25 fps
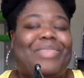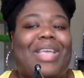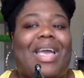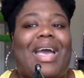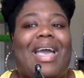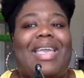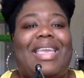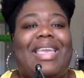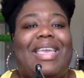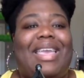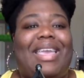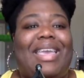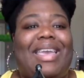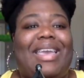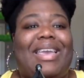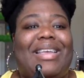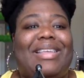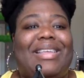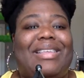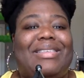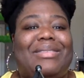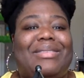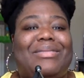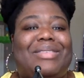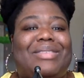I
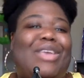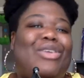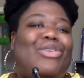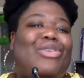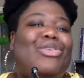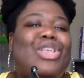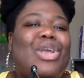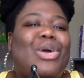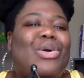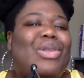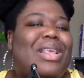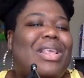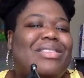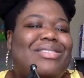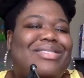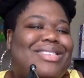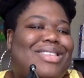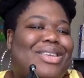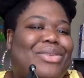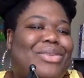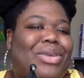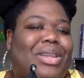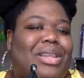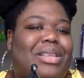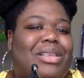can't say, let's
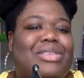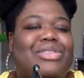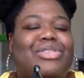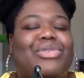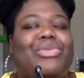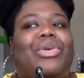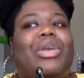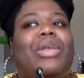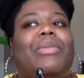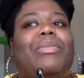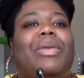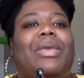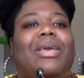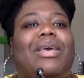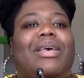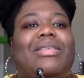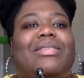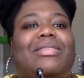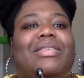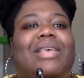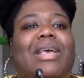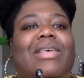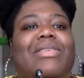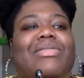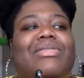just agree to disagree
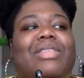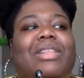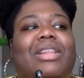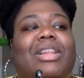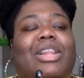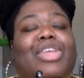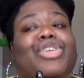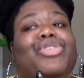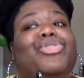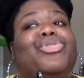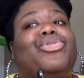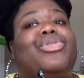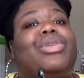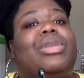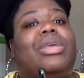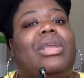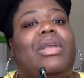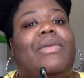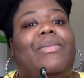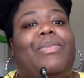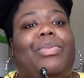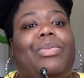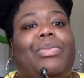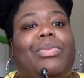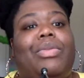because that's
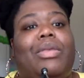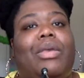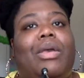literally